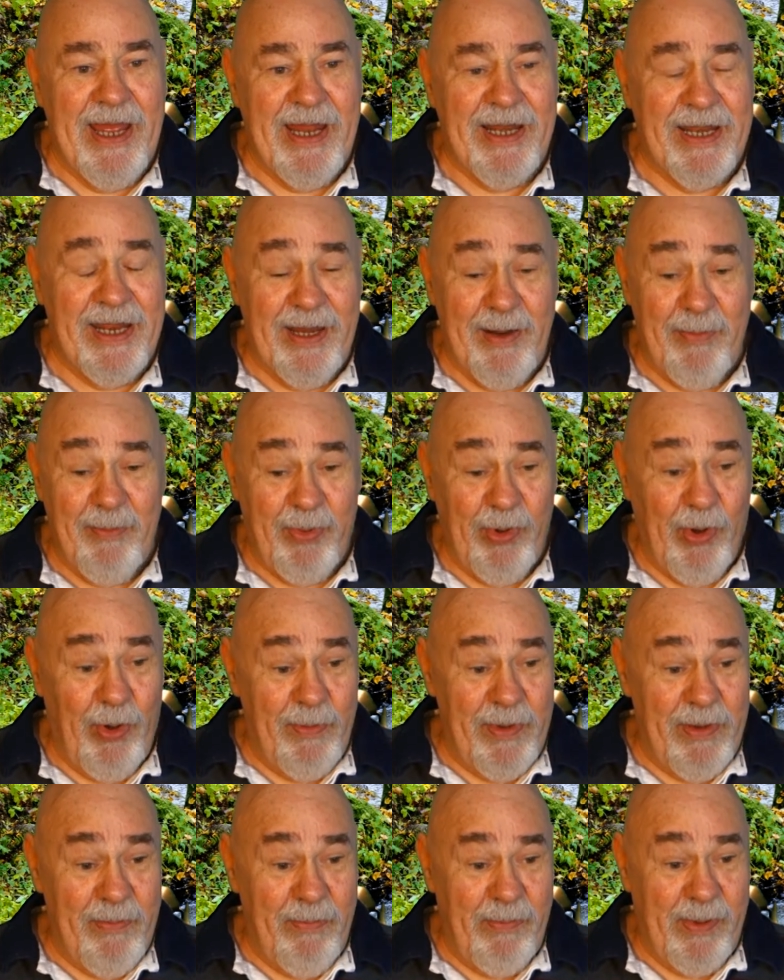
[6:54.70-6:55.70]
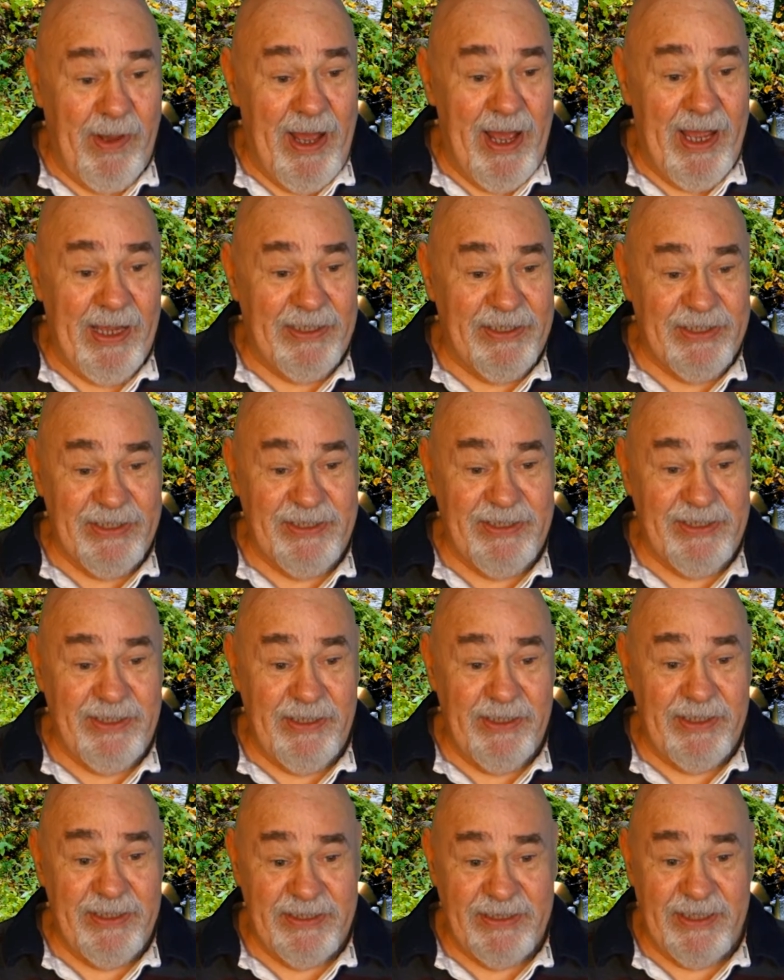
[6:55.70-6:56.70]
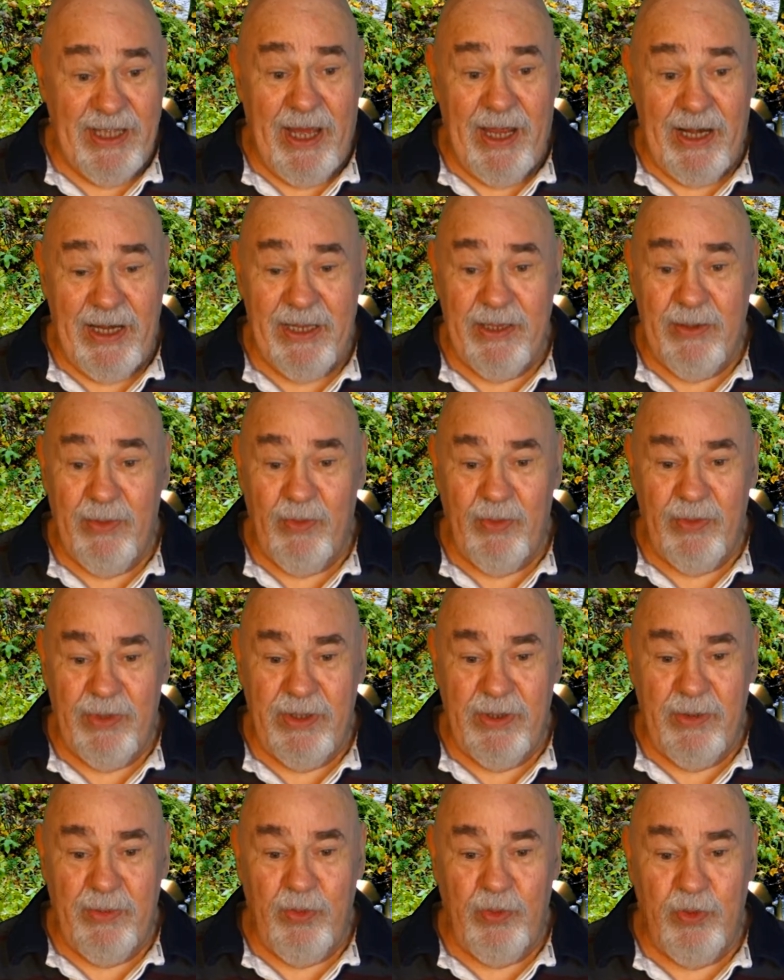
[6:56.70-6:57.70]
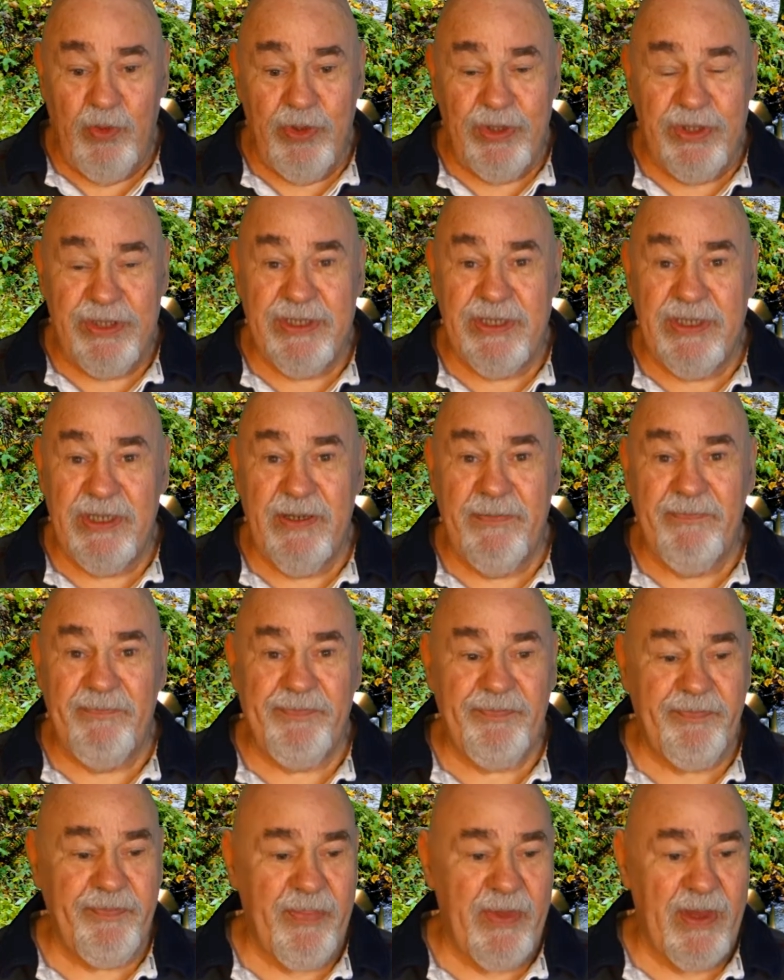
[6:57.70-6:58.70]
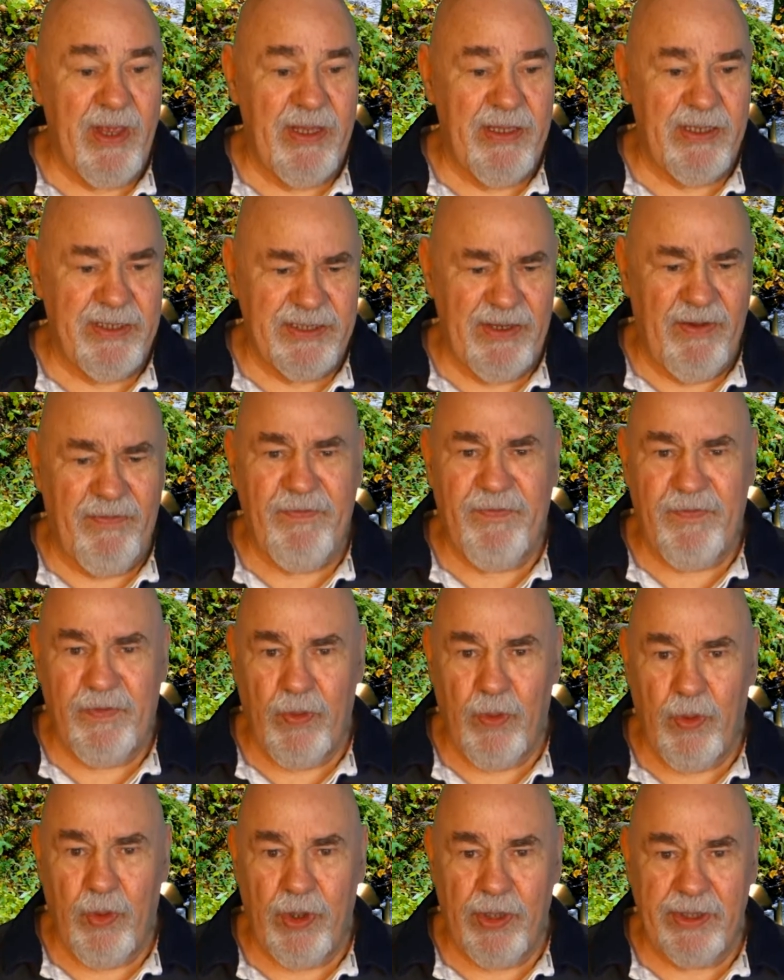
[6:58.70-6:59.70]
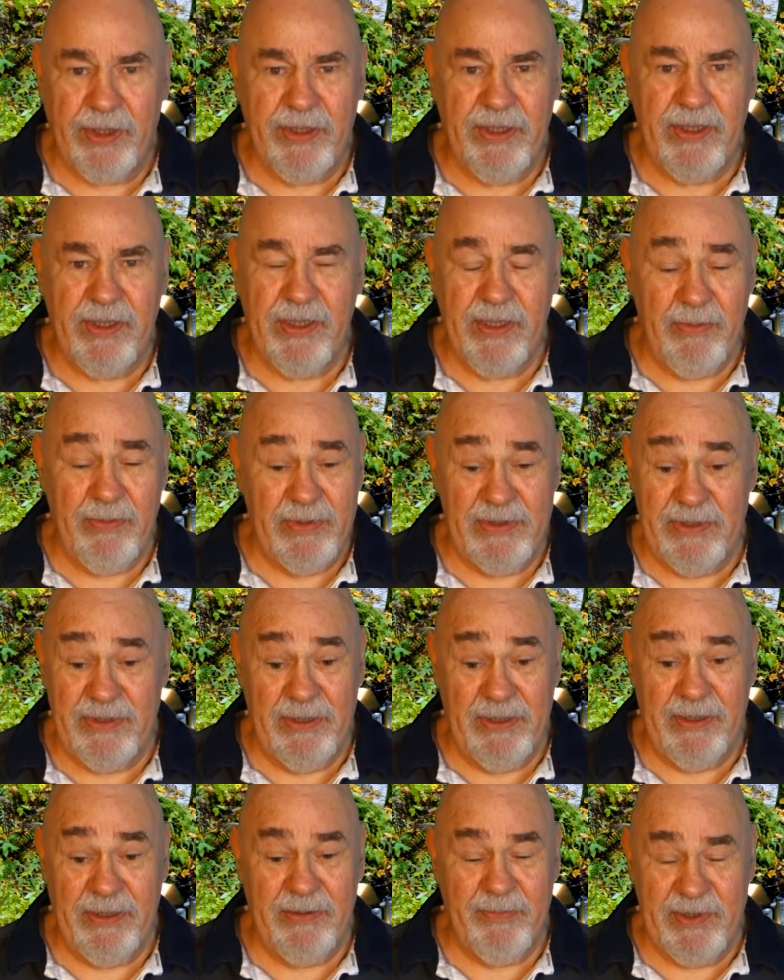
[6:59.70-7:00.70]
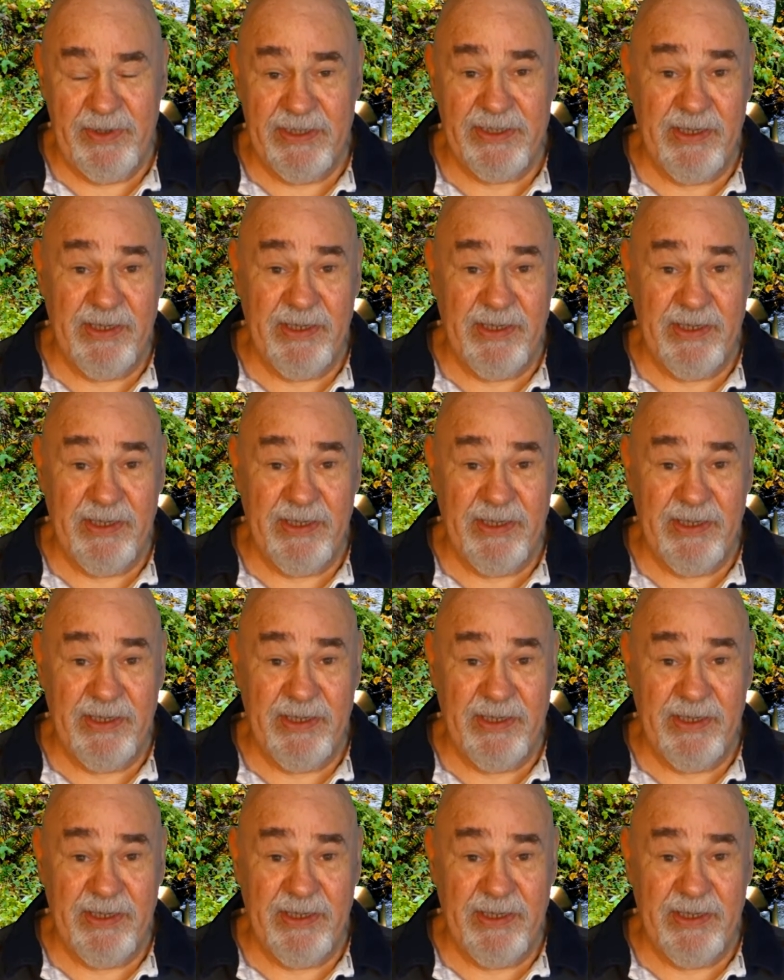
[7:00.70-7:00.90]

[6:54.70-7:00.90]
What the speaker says: and then it brought me back just to the start of the woods. And there's a ford that was like, but